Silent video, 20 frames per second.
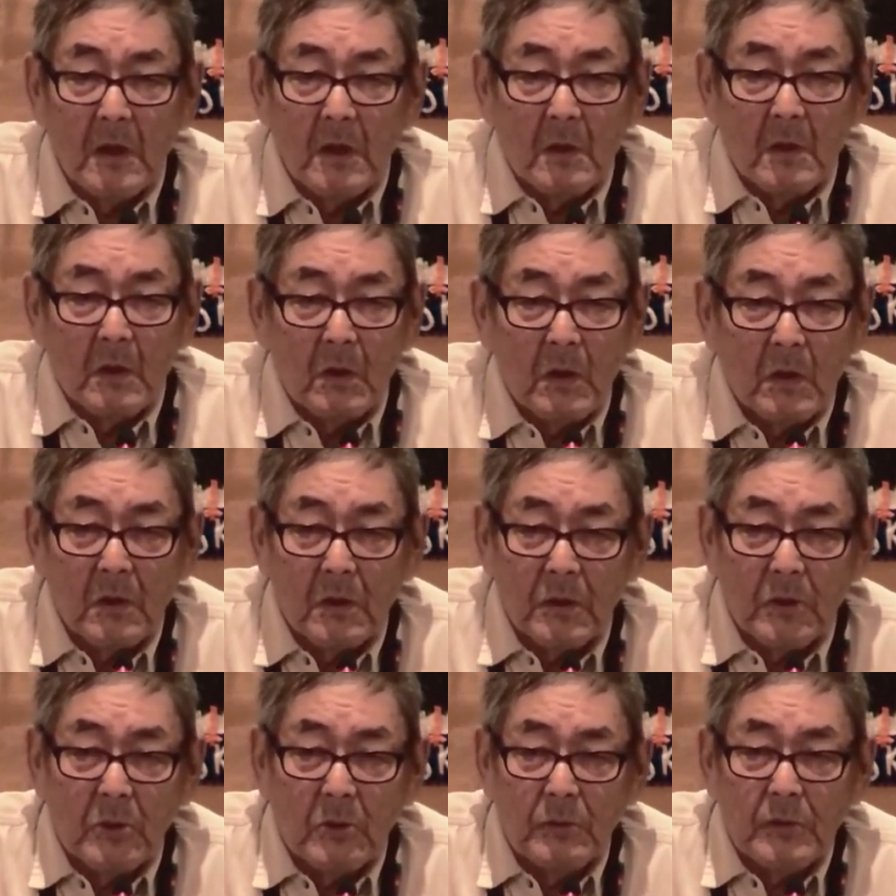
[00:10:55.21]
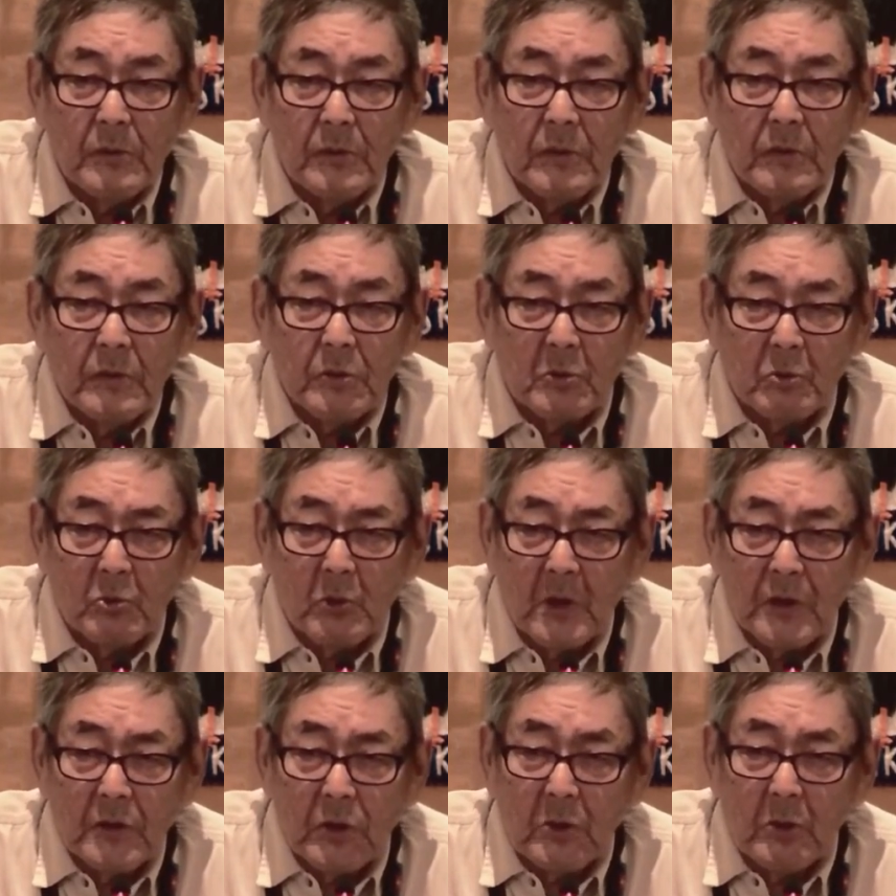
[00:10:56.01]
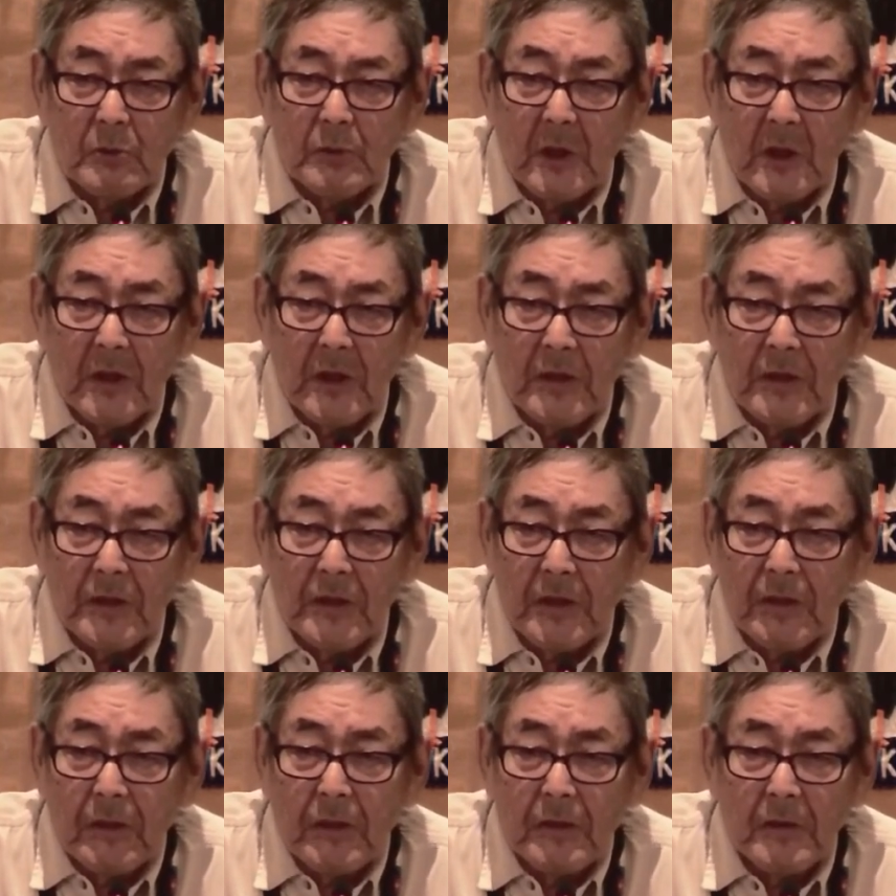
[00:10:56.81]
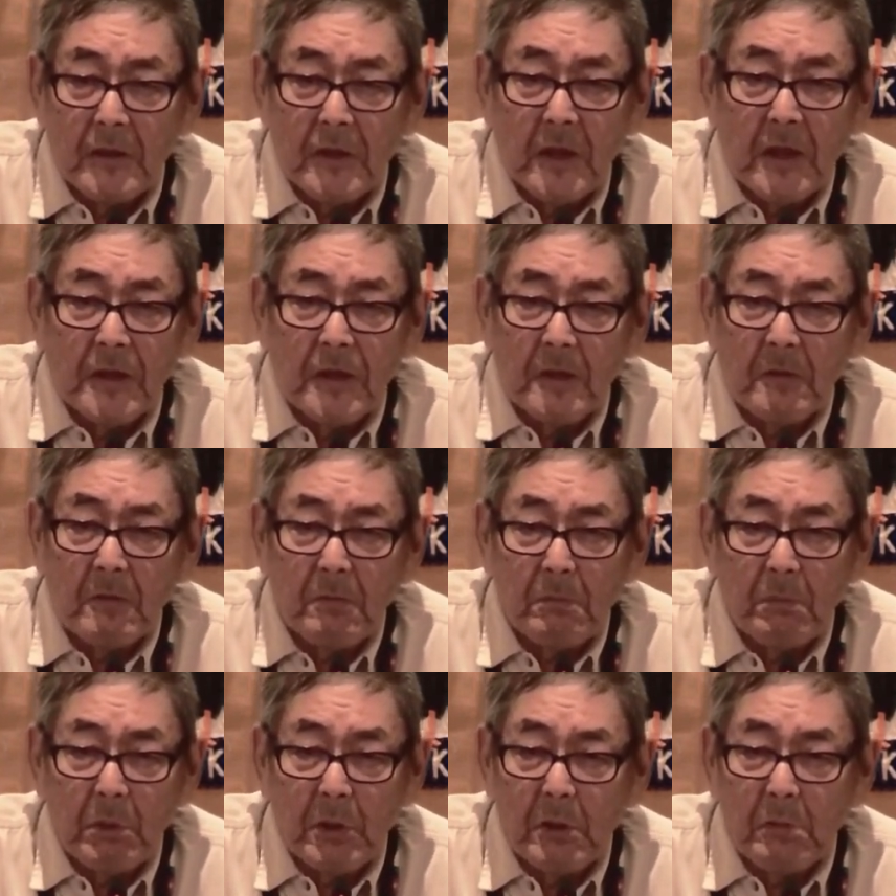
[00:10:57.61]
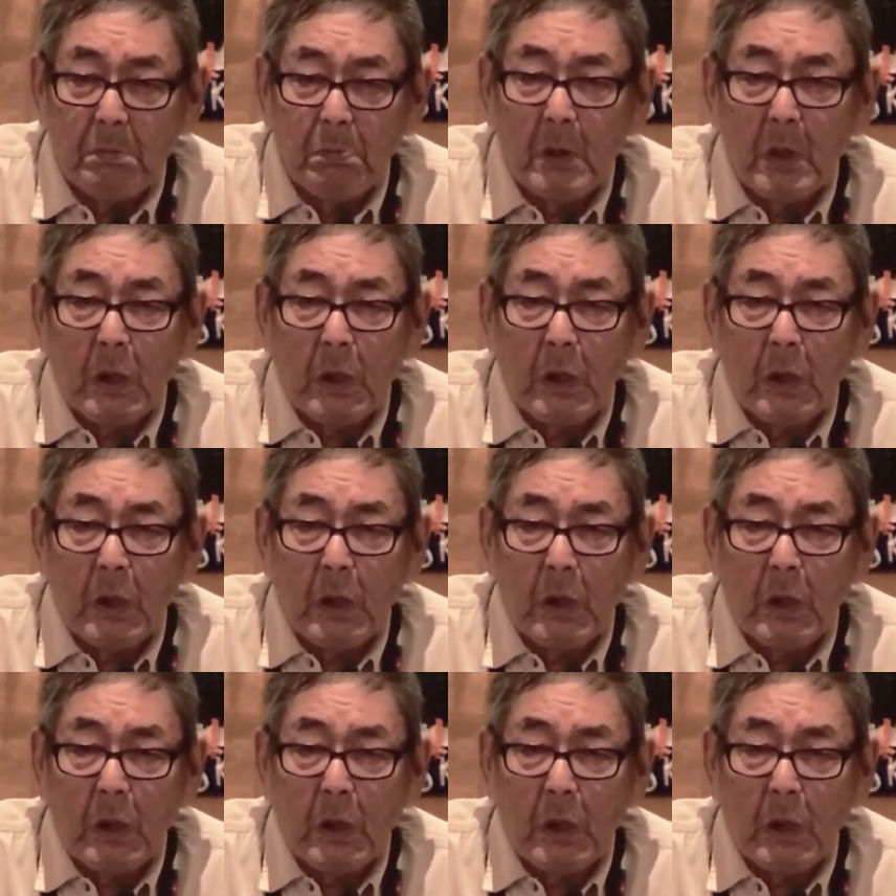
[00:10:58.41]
one united Native people.